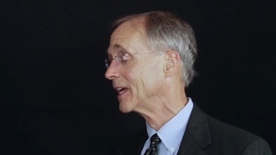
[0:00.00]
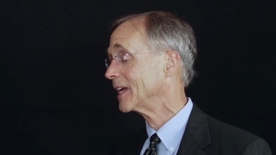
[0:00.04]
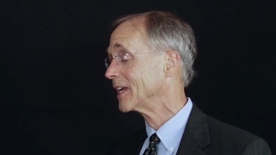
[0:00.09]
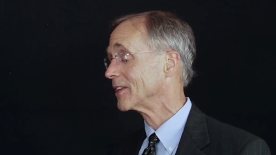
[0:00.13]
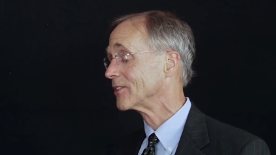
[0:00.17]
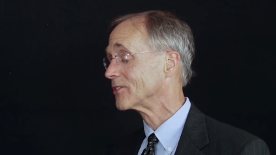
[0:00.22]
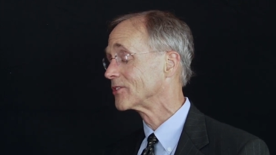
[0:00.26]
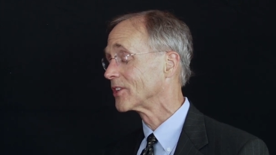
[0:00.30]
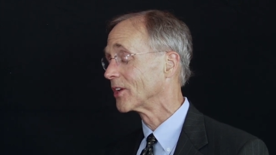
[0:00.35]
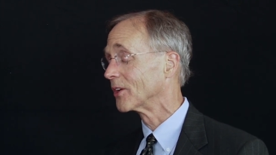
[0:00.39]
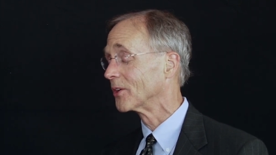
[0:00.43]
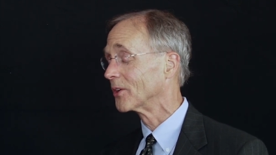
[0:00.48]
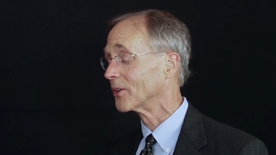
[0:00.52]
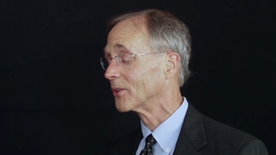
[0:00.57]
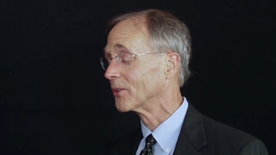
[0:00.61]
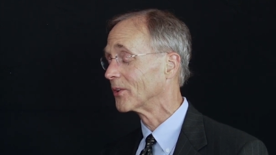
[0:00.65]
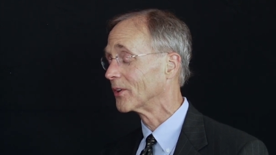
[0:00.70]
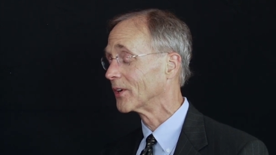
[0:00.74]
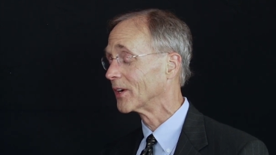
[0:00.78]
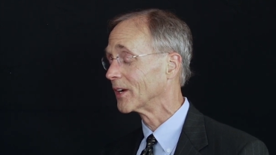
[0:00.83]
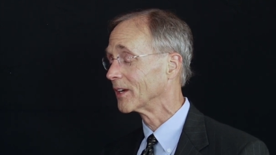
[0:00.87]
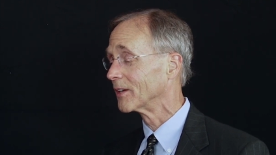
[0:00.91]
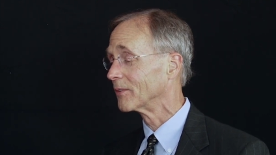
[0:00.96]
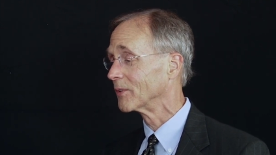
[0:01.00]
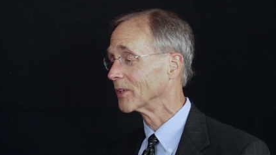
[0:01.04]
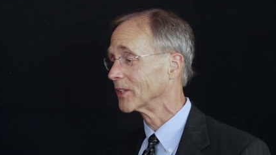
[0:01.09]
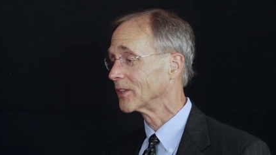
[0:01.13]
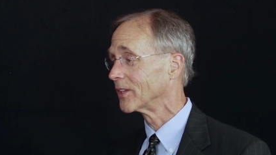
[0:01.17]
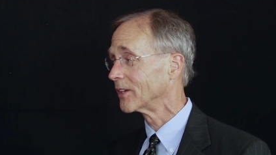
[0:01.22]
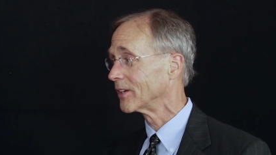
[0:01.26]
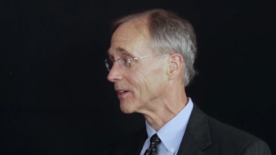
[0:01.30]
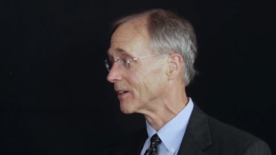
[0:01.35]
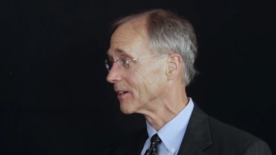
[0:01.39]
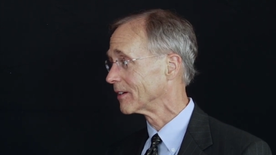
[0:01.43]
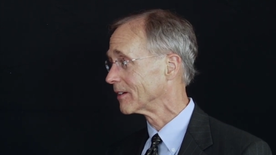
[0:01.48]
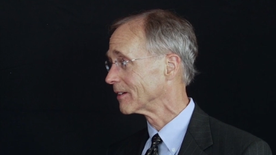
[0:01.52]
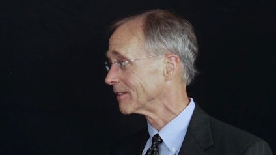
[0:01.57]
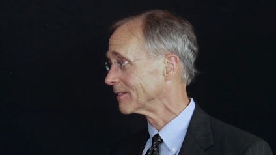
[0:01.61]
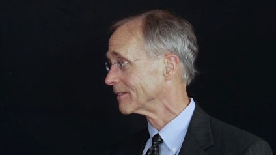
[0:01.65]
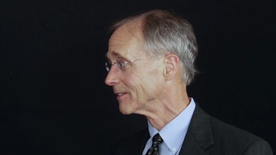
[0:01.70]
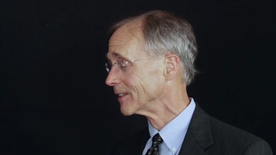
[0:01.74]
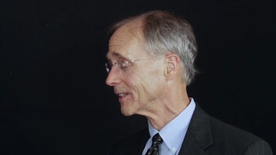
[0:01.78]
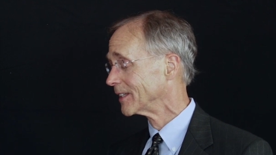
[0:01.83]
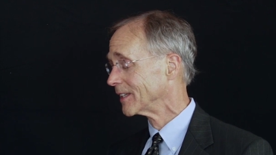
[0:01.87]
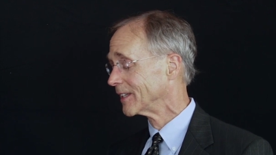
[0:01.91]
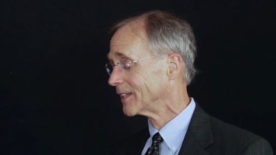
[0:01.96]
Wow. So I uh, went
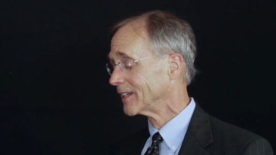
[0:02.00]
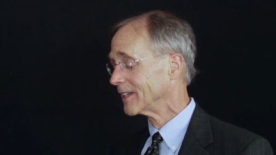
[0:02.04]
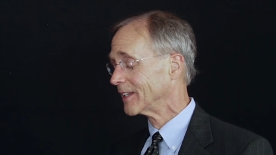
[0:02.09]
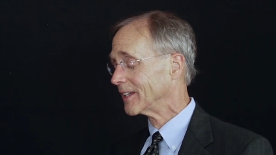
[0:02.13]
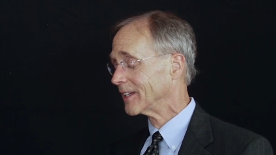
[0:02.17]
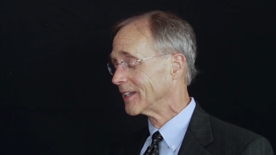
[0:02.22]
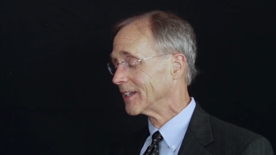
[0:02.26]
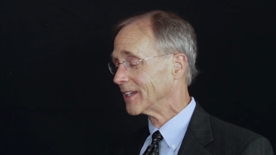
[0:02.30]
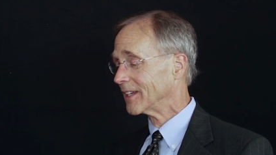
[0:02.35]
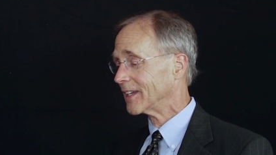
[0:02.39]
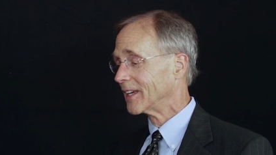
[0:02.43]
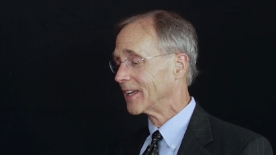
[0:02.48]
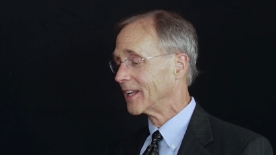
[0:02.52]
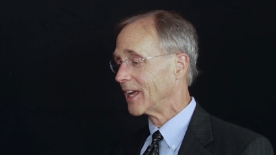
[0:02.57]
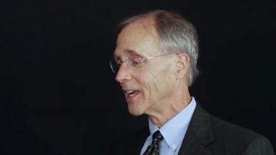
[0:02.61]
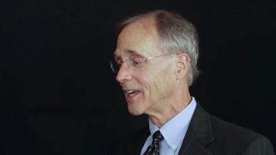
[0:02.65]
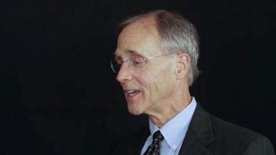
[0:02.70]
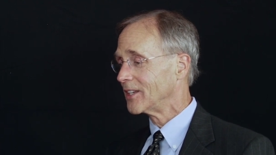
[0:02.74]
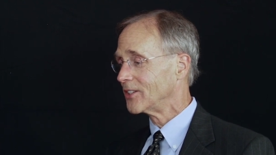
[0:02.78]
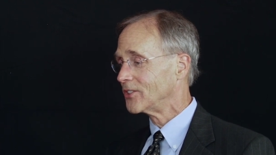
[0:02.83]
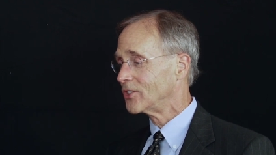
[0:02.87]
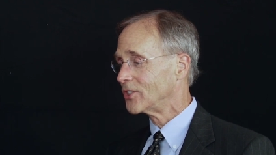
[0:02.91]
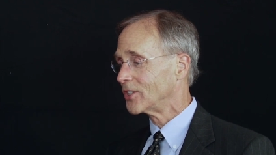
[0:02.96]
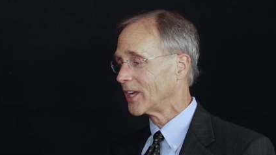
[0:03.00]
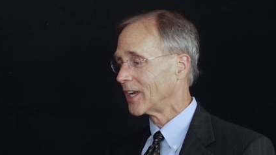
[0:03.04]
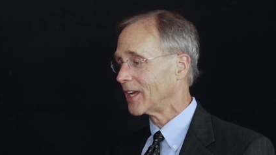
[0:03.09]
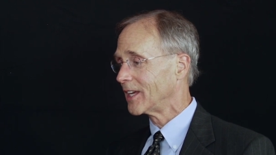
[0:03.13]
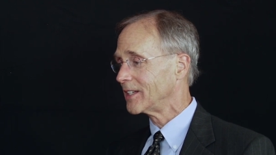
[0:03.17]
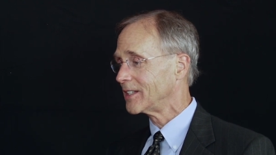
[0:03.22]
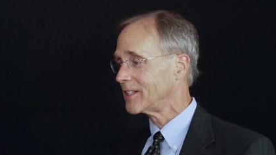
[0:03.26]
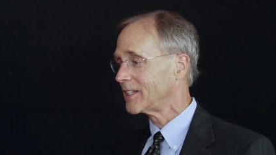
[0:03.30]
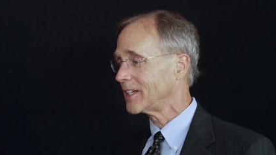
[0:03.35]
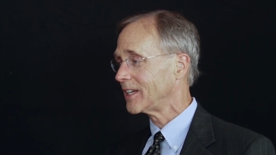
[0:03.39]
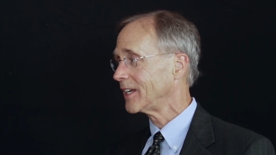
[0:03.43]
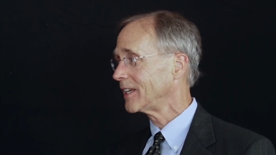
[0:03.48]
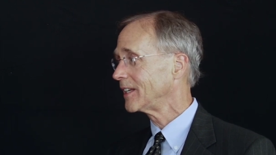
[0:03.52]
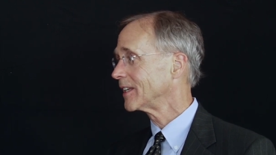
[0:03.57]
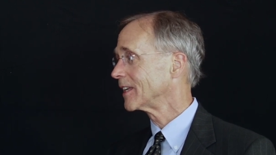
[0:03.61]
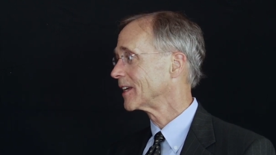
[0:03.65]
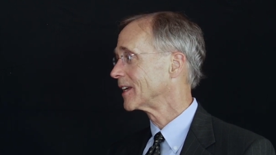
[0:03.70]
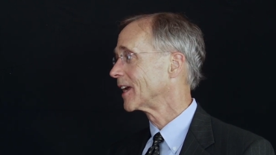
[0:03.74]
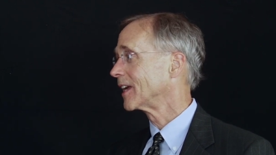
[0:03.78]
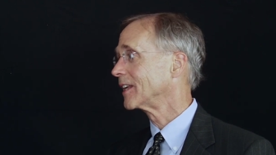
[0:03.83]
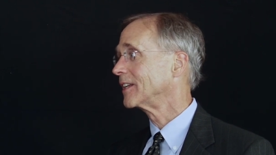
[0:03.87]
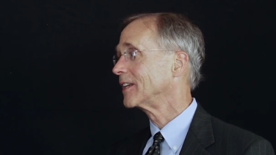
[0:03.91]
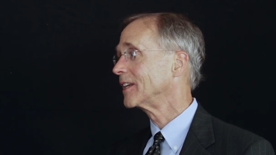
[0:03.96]
there age eighteen,
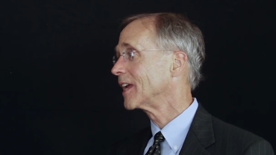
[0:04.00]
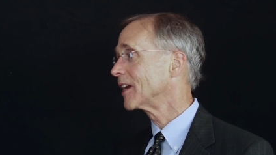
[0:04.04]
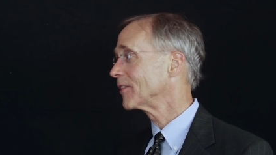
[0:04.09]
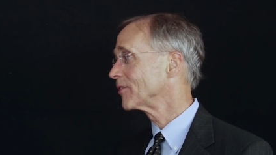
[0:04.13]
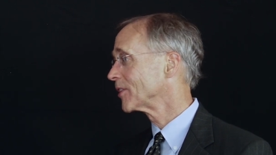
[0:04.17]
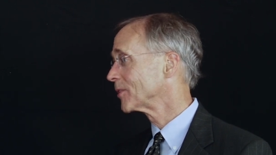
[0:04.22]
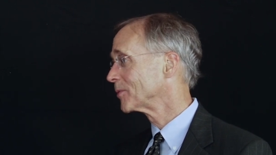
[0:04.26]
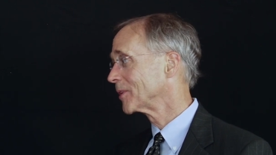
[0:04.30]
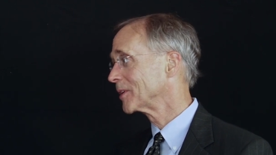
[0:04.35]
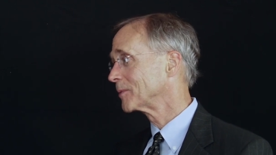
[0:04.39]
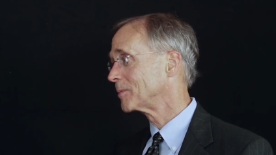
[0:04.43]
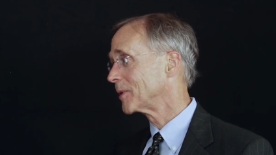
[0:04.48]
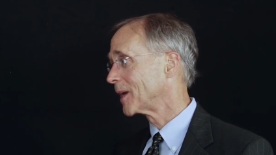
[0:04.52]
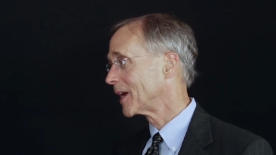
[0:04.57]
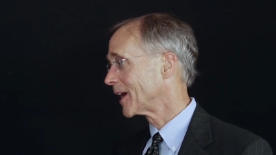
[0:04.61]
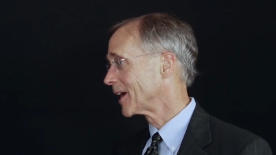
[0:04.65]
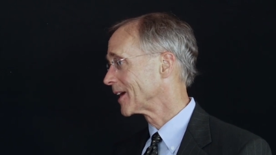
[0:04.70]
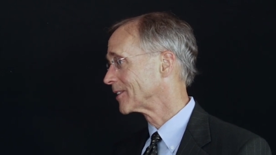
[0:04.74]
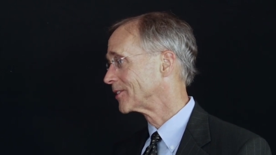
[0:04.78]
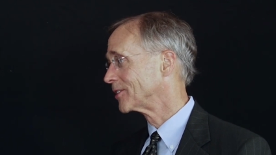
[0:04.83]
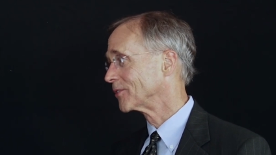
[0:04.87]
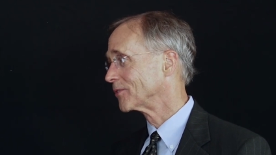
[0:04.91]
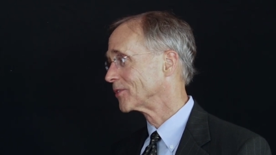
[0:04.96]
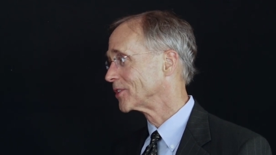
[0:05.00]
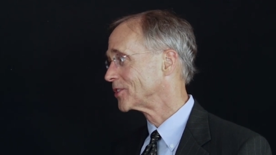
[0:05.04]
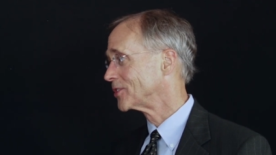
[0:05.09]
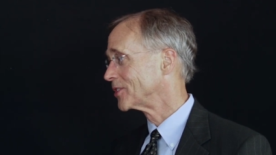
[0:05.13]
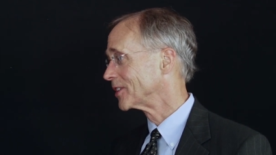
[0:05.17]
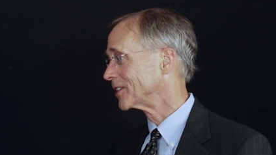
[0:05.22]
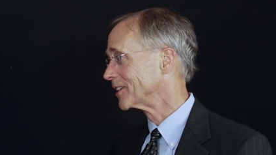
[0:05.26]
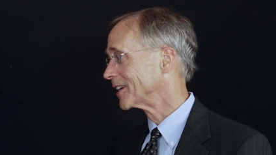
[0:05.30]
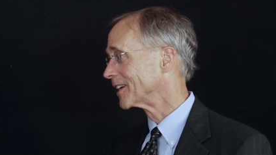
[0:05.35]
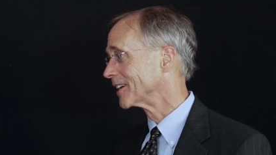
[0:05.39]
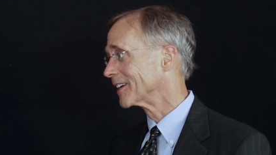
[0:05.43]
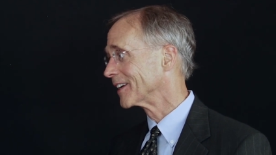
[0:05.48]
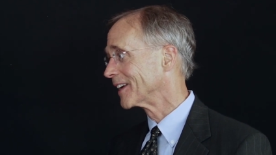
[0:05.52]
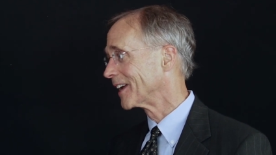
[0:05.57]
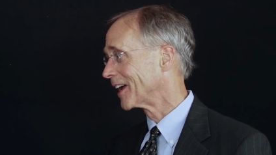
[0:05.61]
and I never went back to Virginia